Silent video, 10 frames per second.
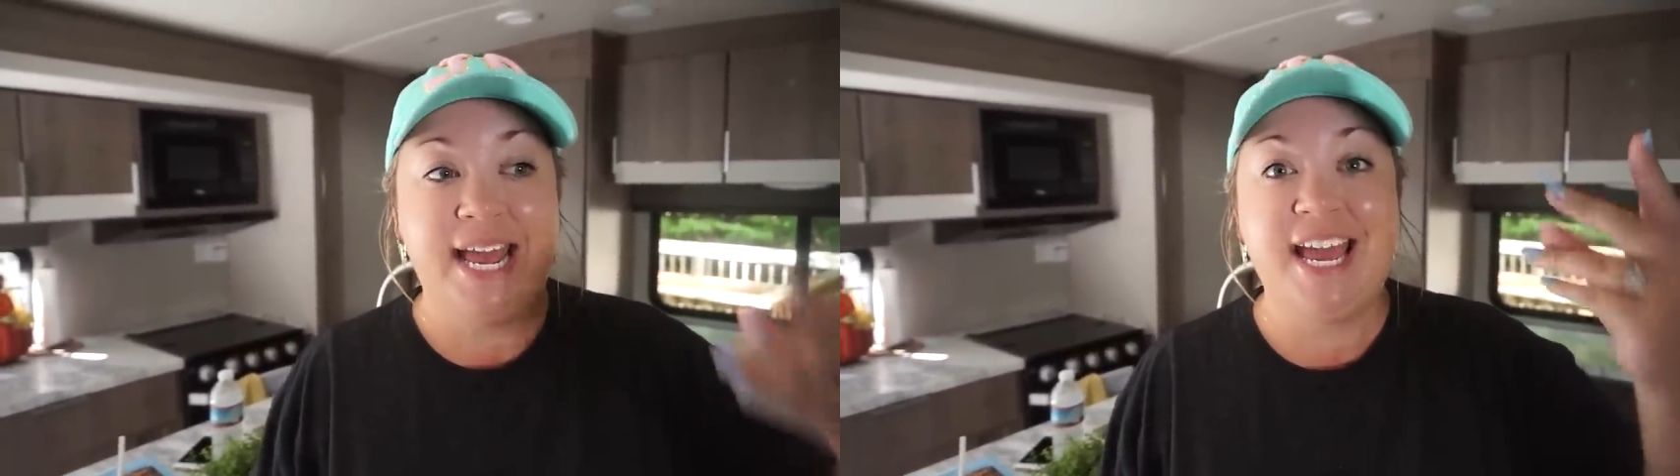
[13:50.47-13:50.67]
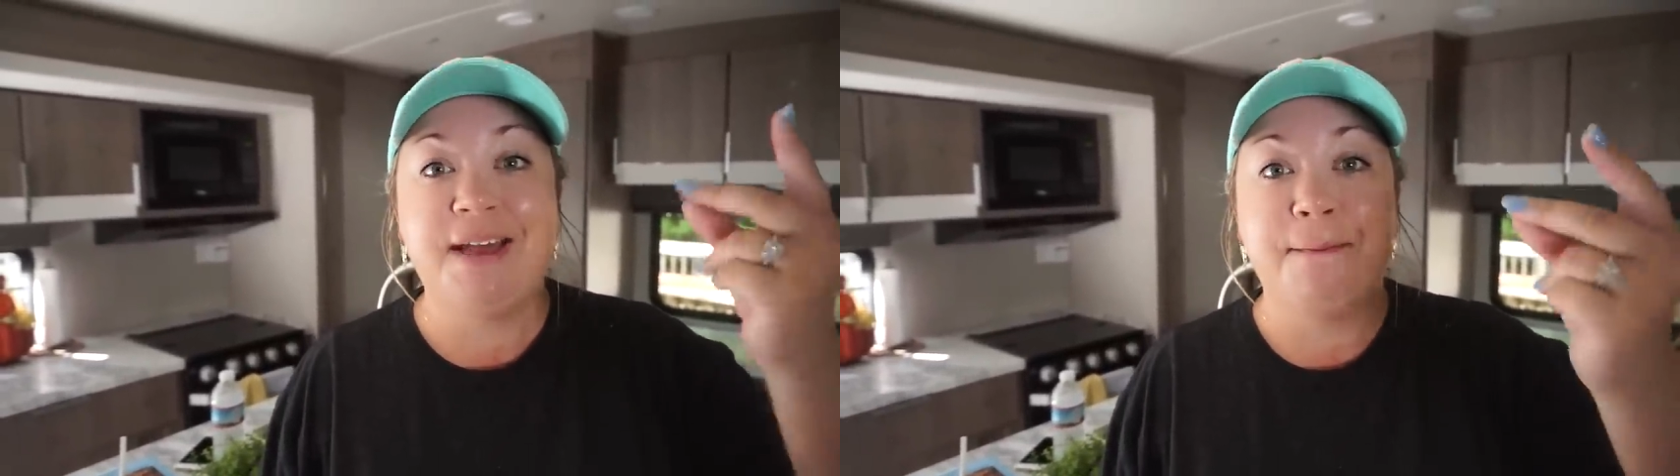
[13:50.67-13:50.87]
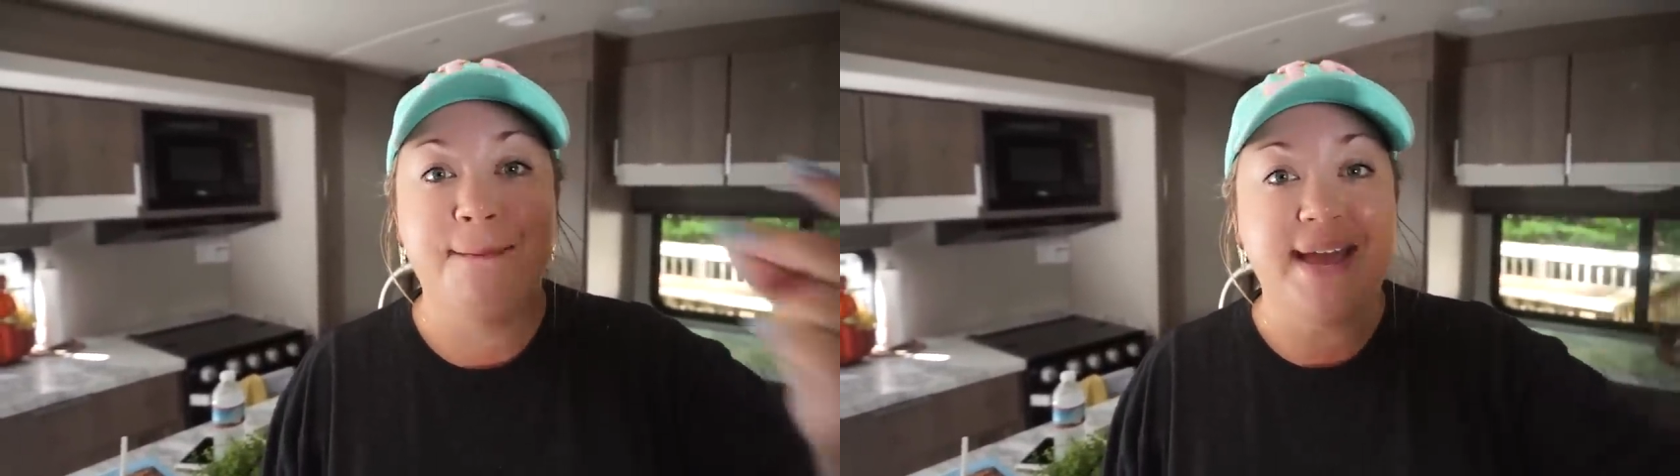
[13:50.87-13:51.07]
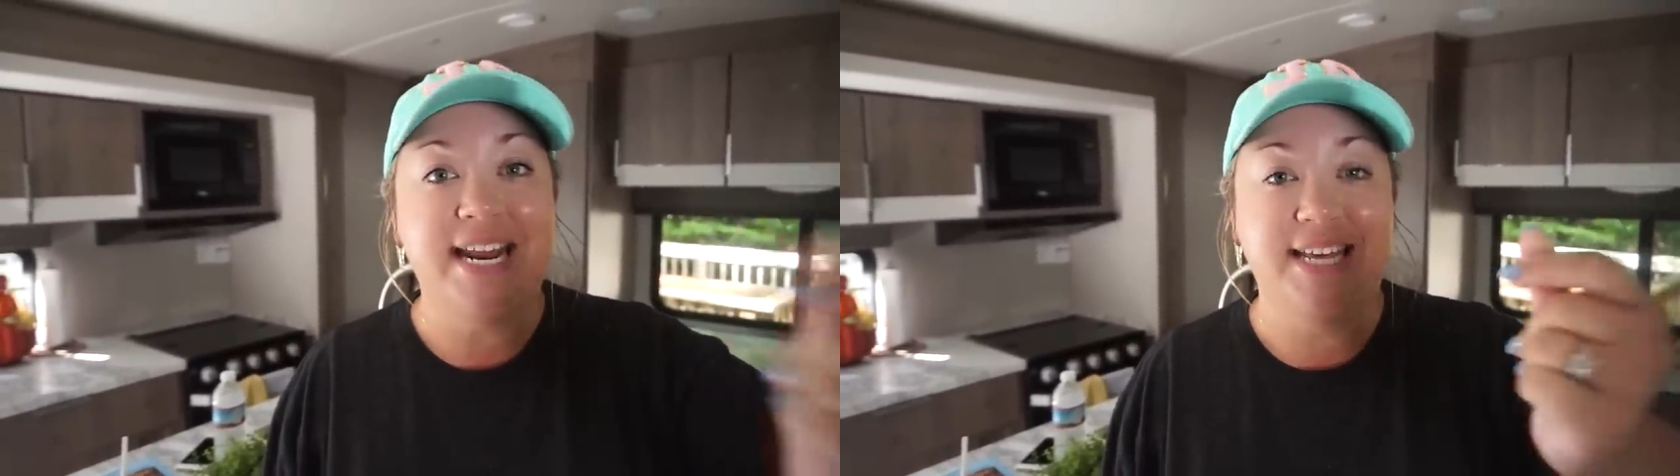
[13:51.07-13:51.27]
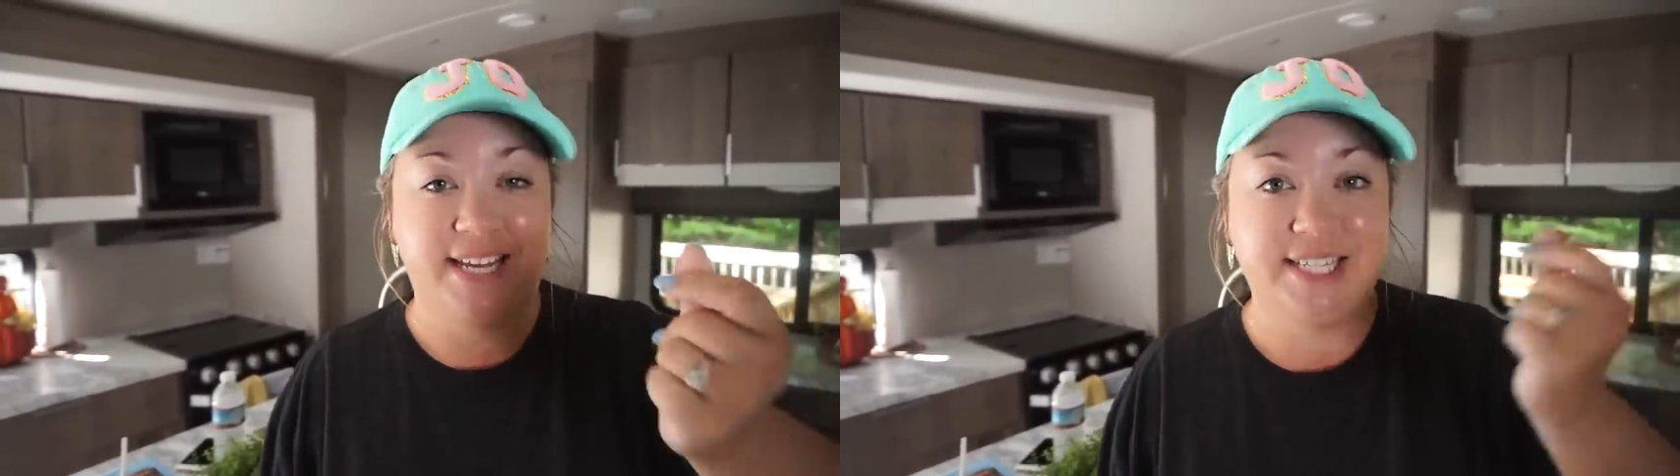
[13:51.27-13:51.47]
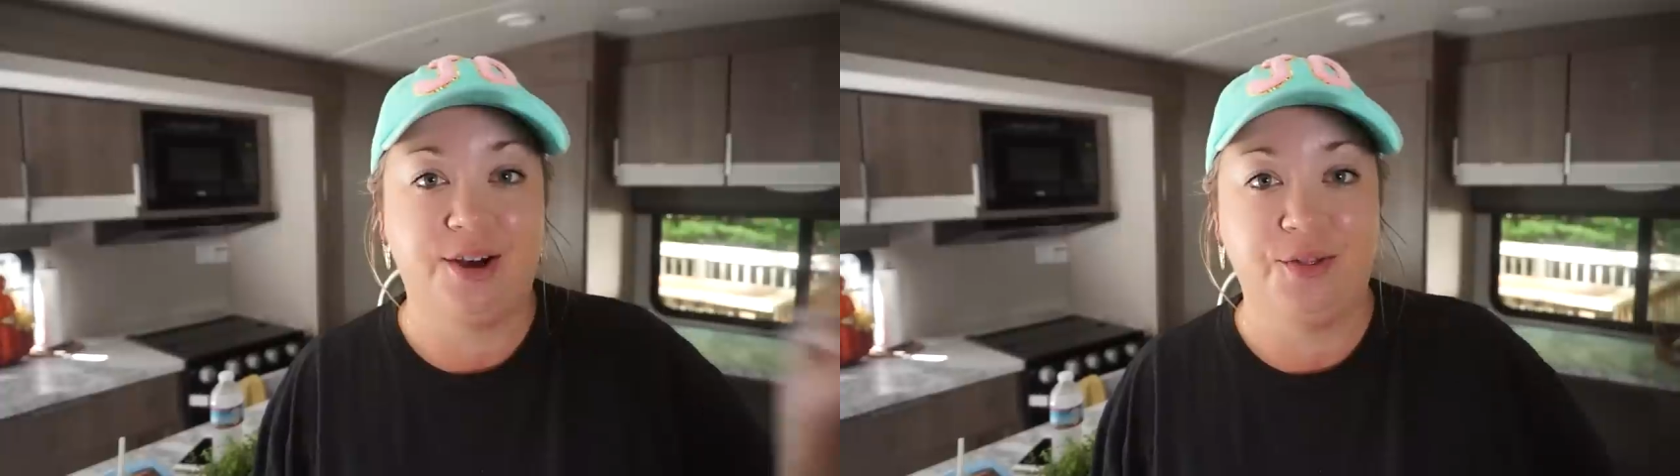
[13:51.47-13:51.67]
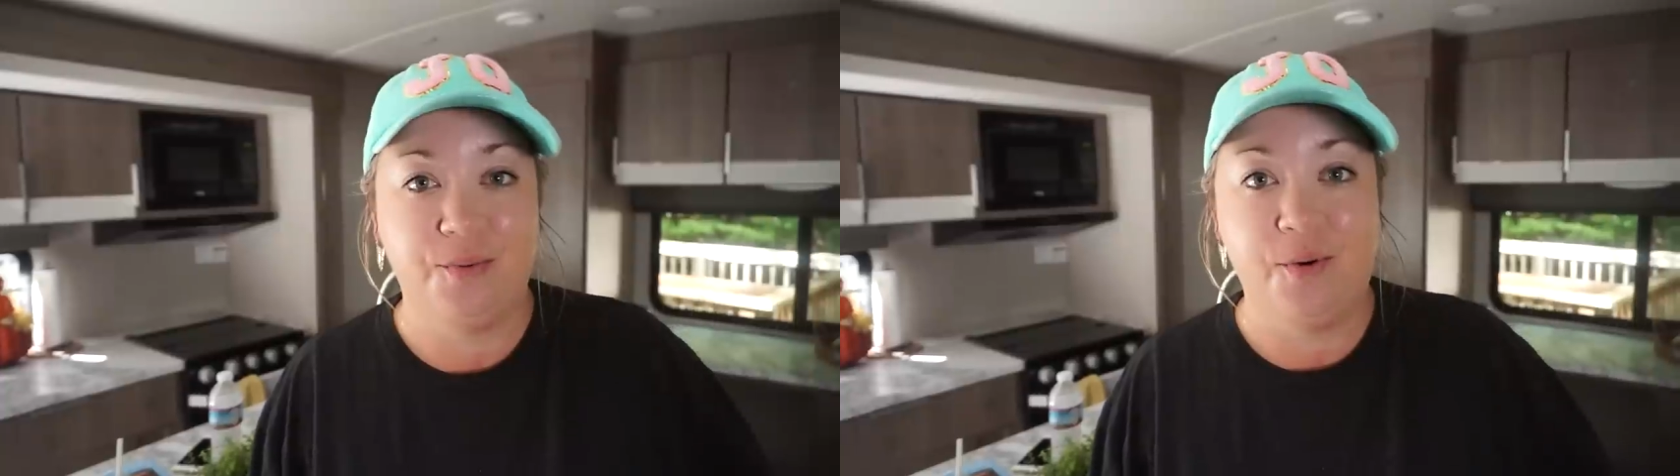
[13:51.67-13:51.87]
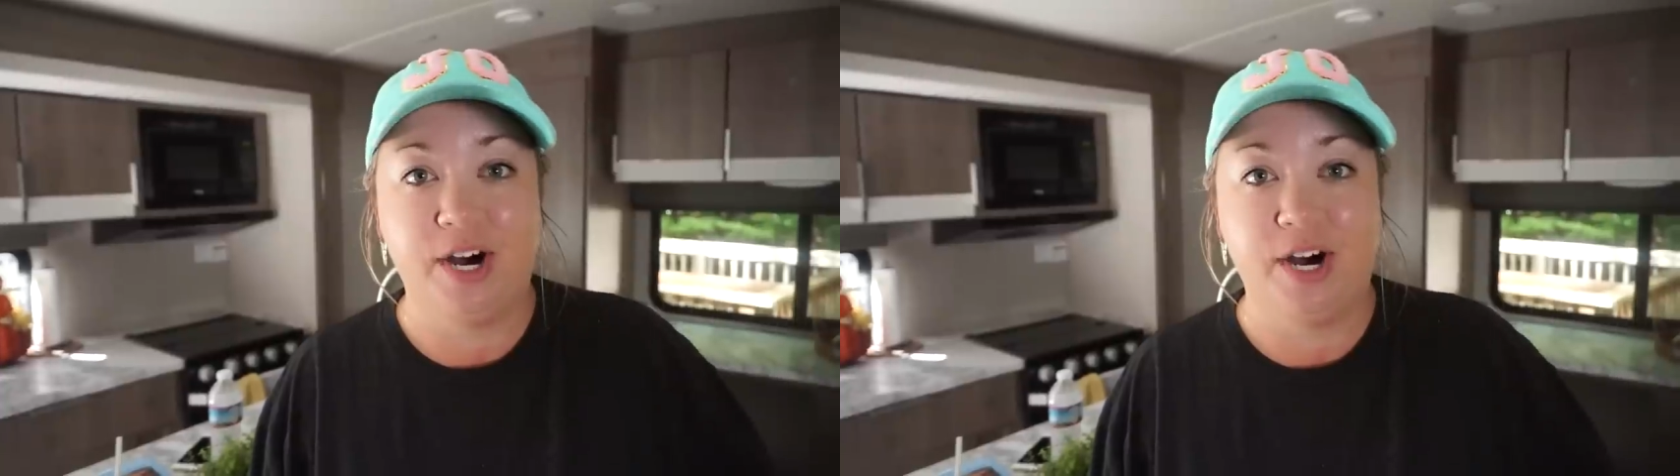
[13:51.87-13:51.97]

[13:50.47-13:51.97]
he immediately saw the